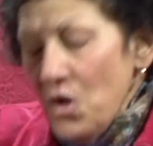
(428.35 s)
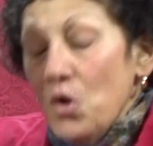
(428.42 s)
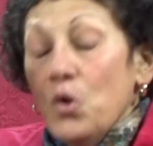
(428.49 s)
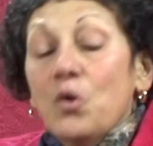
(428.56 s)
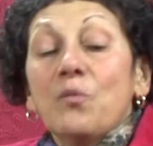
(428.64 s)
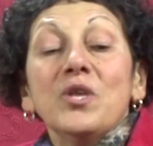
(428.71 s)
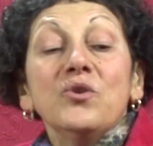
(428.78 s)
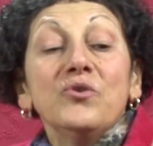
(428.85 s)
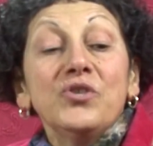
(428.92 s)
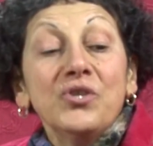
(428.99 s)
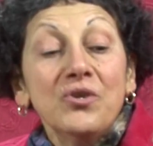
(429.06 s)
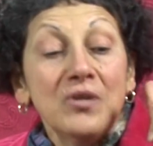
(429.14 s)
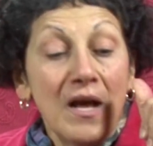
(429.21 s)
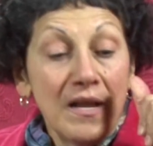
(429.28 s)
Or when you
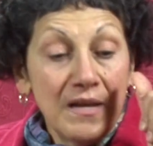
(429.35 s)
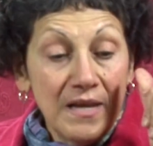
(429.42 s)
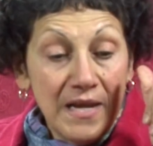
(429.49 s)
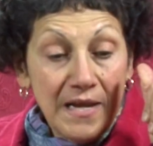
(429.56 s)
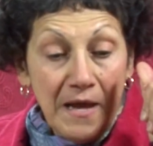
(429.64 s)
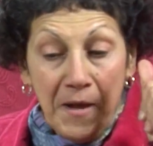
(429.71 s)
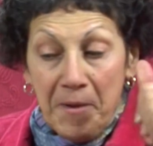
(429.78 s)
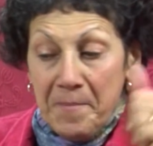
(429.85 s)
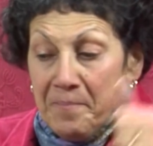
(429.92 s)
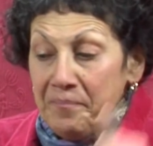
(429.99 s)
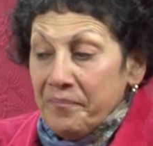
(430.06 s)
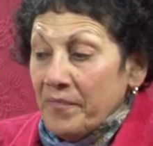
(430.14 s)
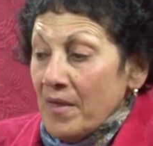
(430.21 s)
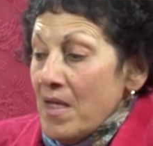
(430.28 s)
turn on
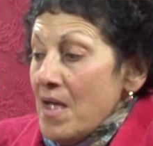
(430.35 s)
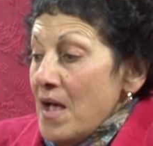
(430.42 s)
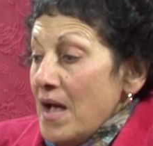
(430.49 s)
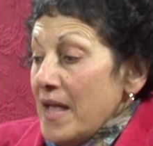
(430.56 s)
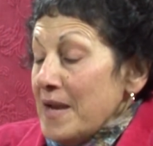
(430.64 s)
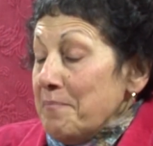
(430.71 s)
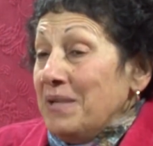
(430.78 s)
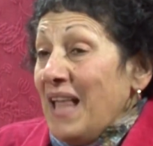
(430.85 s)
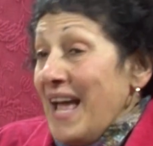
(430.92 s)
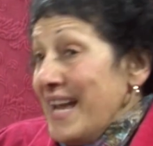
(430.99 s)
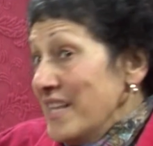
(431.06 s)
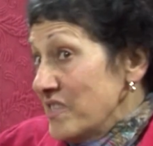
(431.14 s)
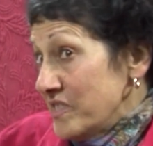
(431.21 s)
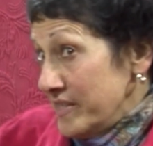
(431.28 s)
an
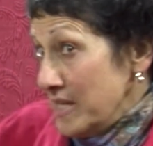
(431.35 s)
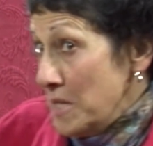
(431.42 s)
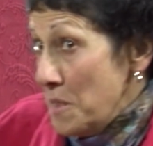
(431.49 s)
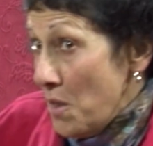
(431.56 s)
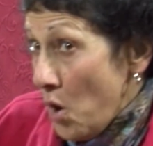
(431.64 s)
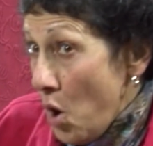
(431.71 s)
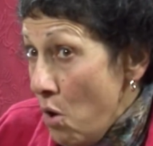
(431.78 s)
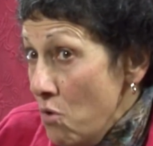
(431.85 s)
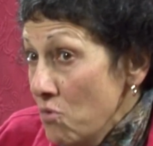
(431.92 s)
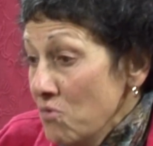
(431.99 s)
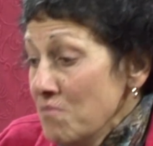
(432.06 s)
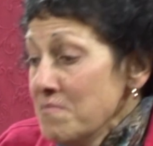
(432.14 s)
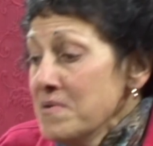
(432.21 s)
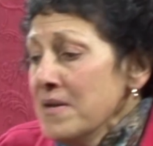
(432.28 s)
appliance in the
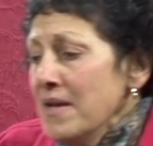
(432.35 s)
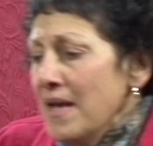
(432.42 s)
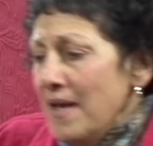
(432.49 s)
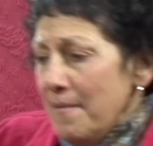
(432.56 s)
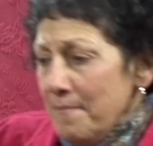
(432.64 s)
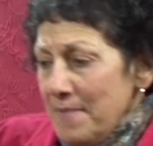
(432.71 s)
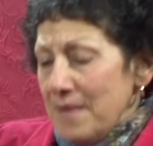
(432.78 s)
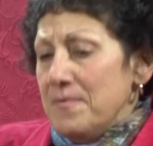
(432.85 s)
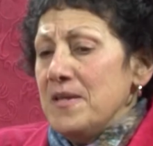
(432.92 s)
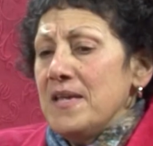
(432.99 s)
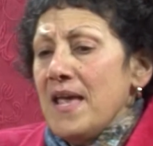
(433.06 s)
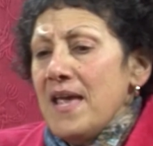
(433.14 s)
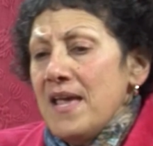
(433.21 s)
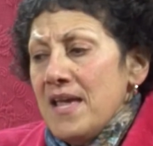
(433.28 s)
home,
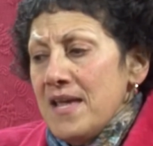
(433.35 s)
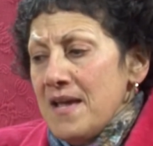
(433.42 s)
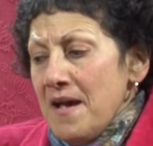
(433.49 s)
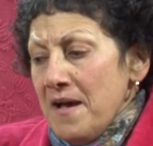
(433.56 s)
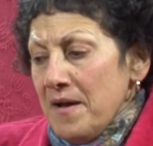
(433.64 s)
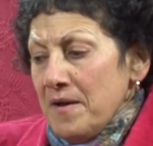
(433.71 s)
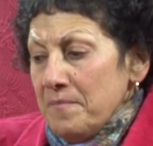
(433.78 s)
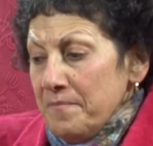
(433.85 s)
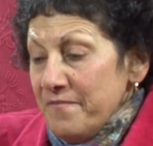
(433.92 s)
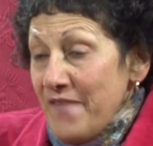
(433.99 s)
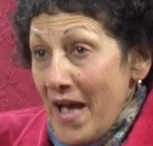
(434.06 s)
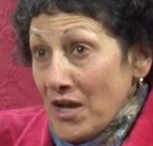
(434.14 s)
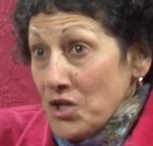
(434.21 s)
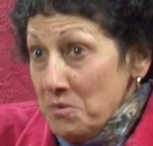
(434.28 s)
maybe a
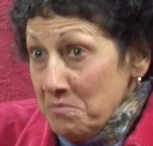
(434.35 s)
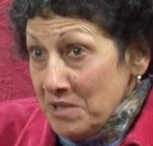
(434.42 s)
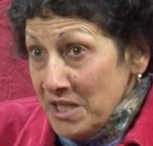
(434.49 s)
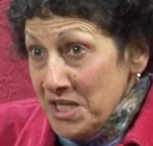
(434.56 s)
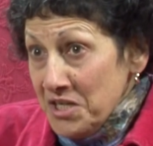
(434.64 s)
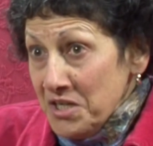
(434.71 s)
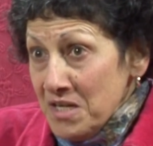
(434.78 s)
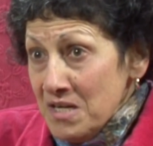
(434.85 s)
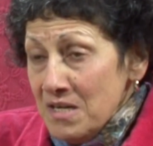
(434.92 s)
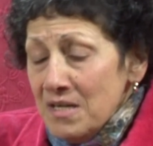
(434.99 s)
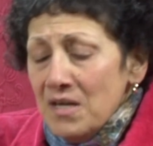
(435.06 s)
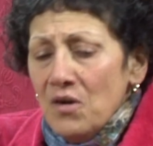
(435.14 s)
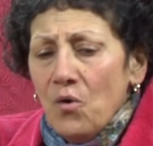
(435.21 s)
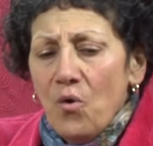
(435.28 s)
vacuum cleaner,
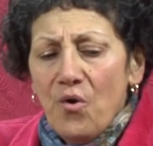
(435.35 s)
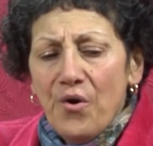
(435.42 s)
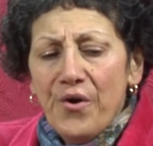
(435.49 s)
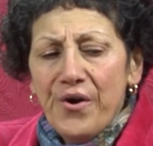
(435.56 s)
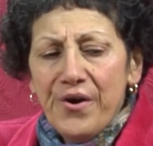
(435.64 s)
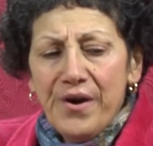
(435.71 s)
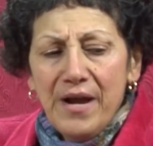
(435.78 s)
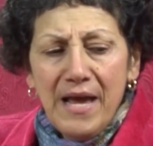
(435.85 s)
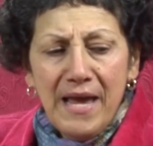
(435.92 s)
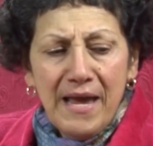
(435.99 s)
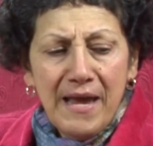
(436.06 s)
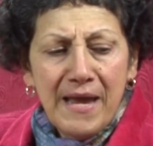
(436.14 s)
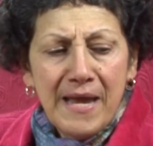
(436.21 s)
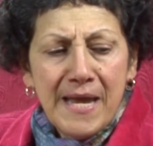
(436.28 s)
or
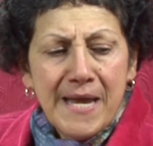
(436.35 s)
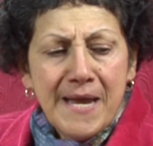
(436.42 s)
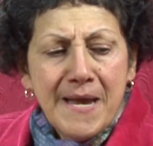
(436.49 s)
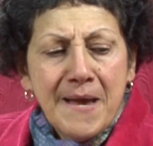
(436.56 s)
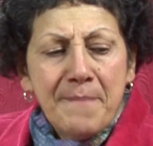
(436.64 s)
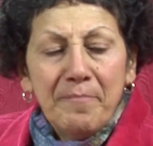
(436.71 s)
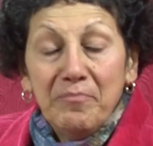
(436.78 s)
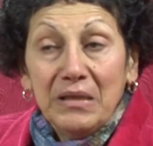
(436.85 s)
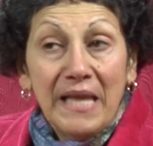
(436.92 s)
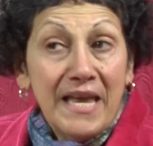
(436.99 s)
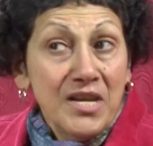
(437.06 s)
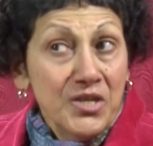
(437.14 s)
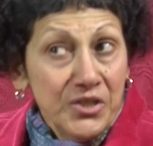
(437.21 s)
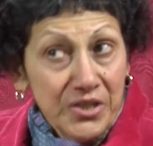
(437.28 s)
a
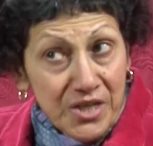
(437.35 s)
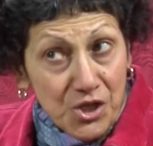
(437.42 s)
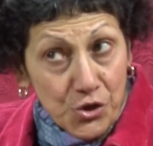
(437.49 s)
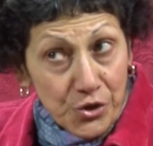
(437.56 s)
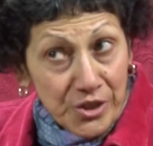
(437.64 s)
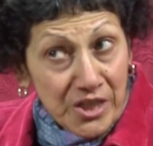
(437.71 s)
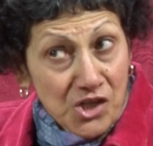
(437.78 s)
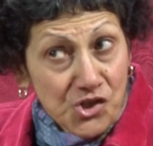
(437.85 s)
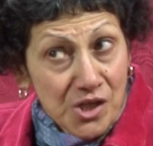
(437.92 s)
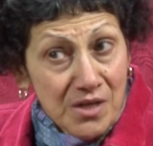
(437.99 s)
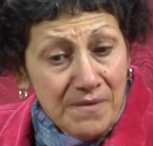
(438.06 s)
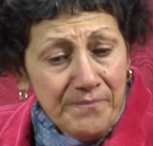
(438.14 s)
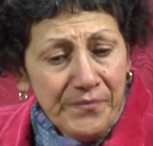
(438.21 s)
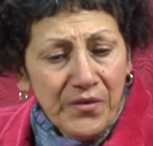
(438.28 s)
blender in your
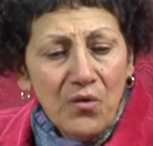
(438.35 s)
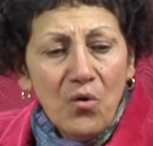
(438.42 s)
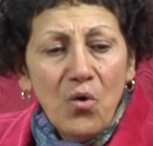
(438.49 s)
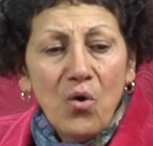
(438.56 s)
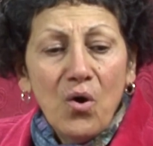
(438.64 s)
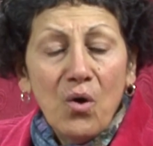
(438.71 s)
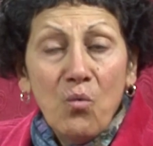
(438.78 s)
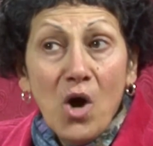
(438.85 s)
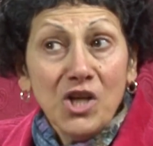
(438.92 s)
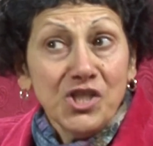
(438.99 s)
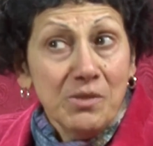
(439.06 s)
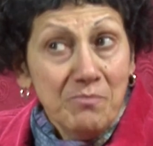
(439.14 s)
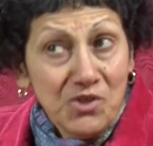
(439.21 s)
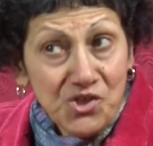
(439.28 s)
kitchen, or a
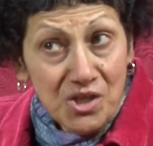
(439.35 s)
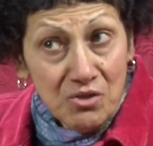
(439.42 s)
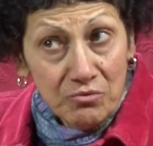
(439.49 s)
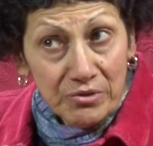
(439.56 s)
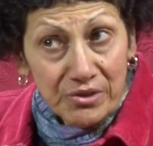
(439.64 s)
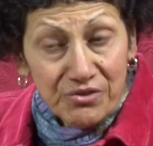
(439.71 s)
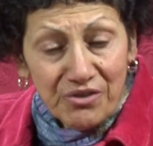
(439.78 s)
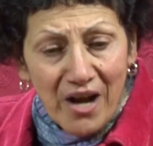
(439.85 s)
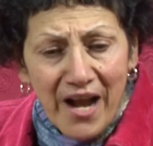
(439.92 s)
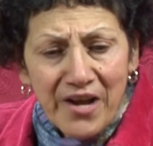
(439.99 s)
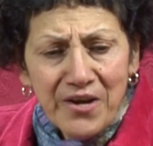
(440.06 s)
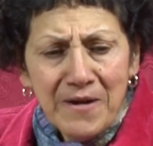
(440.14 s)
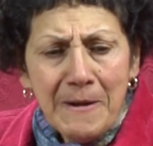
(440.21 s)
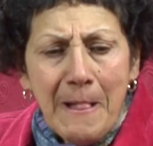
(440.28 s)
washing machine or a
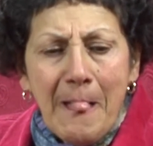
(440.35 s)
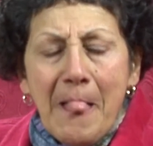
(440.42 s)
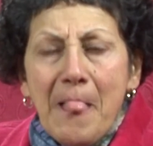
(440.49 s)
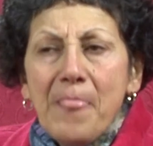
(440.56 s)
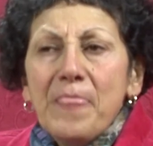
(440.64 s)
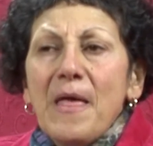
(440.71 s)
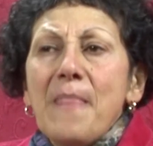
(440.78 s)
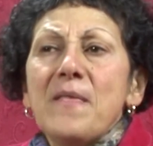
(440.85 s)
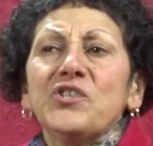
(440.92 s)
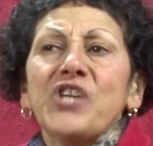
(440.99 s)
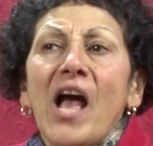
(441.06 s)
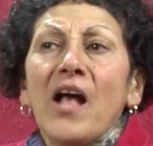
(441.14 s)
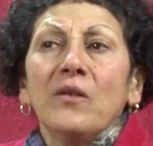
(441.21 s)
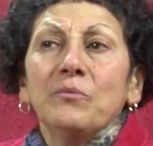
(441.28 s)
dryer, then the
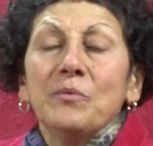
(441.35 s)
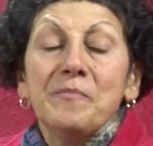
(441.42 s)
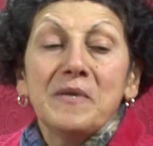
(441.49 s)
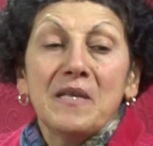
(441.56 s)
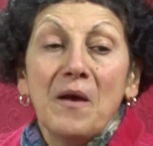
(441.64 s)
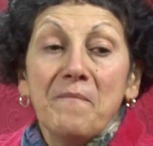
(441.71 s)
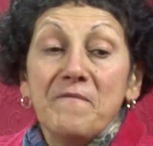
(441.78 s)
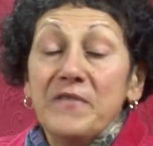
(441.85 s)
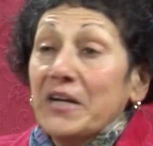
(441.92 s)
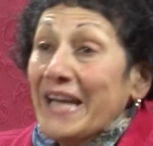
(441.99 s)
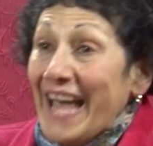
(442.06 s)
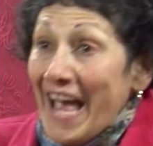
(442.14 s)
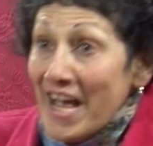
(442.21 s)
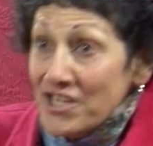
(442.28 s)
child will become
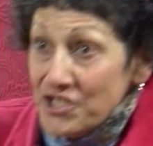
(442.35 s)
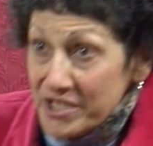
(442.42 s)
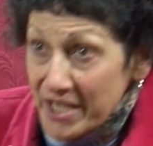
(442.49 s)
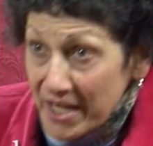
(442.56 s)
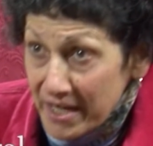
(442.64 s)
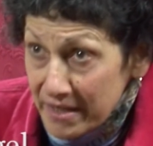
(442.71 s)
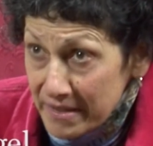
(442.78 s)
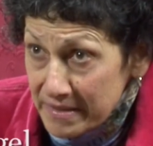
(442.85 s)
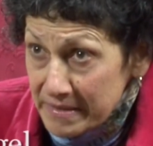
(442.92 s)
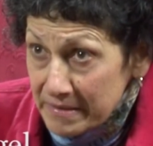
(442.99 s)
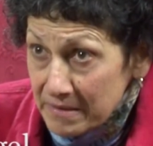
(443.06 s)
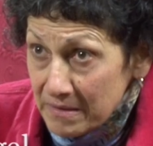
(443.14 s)
very agitated.